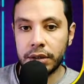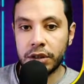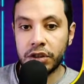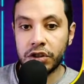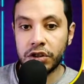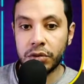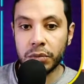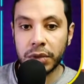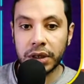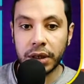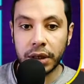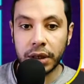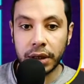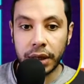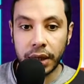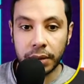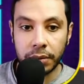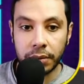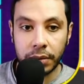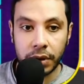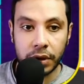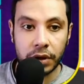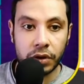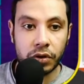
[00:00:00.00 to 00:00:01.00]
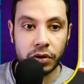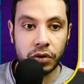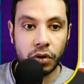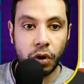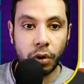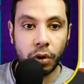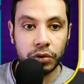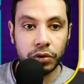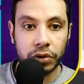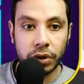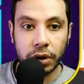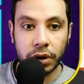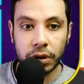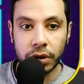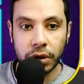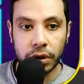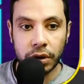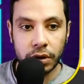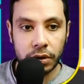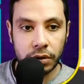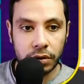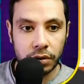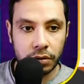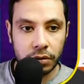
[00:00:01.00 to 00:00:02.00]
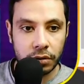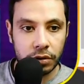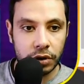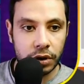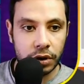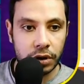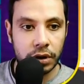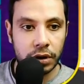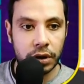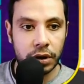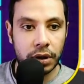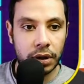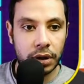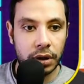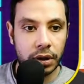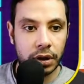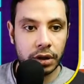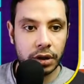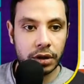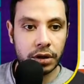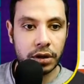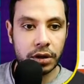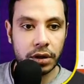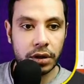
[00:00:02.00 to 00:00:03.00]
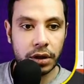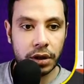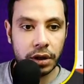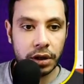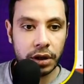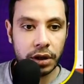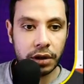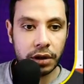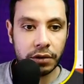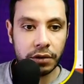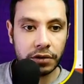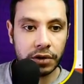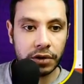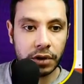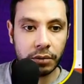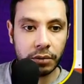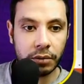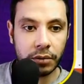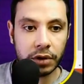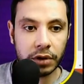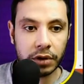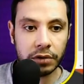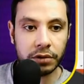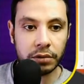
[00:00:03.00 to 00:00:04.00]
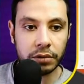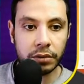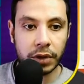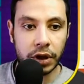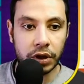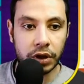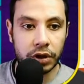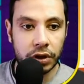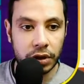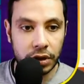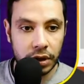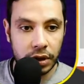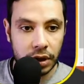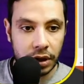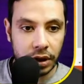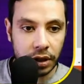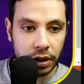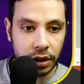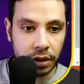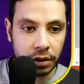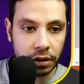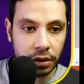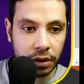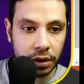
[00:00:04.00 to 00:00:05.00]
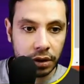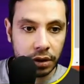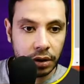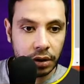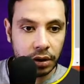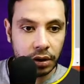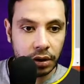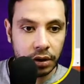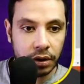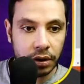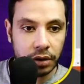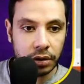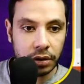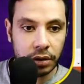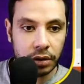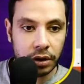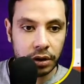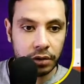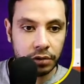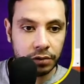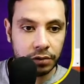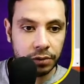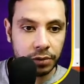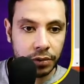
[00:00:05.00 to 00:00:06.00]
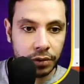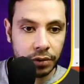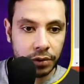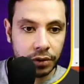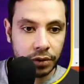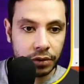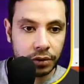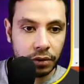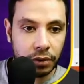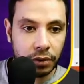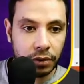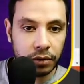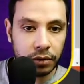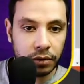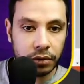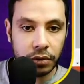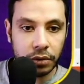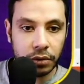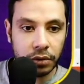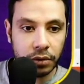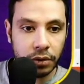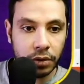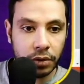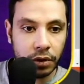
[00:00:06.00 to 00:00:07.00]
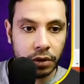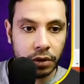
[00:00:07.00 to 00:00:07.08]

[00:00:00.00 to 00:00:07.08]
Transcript: this middle name is optional, so just let's give some informations here. Date of birth also.